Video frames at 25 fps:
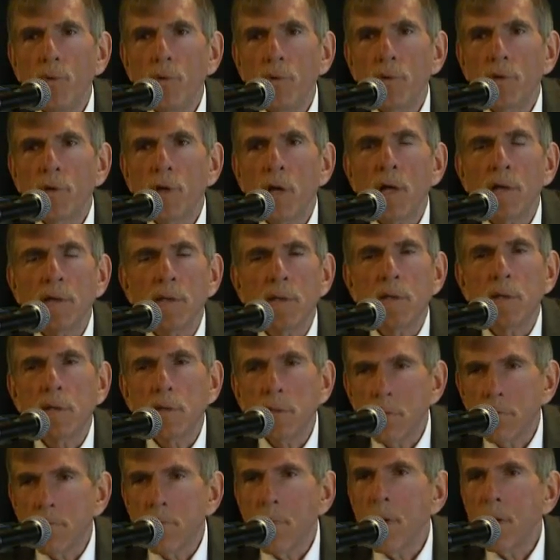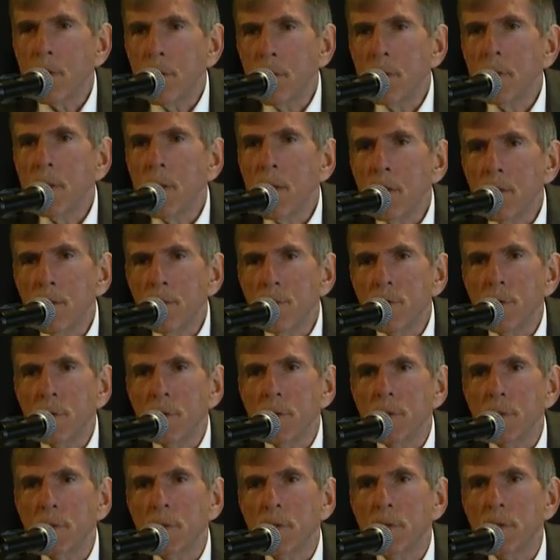justice
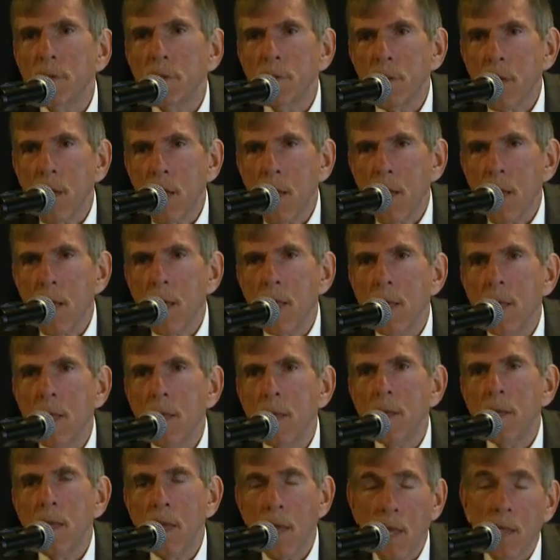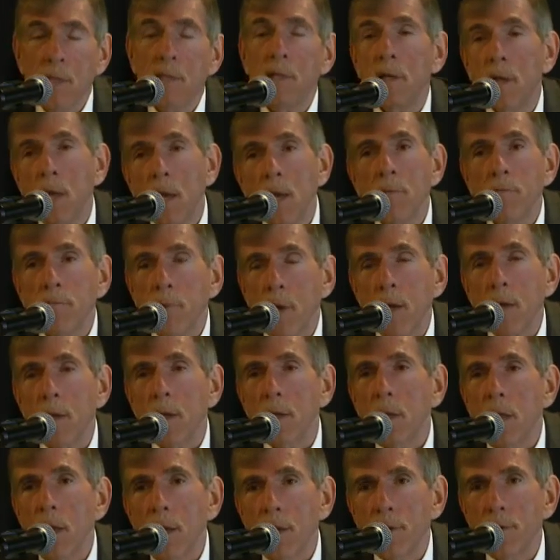regulations say, the ADA
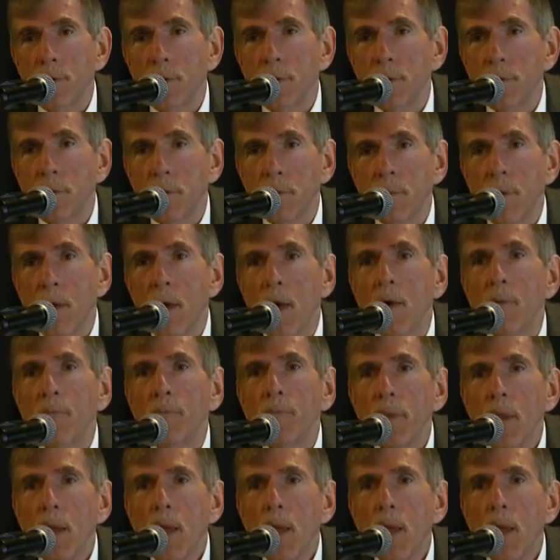regulations about.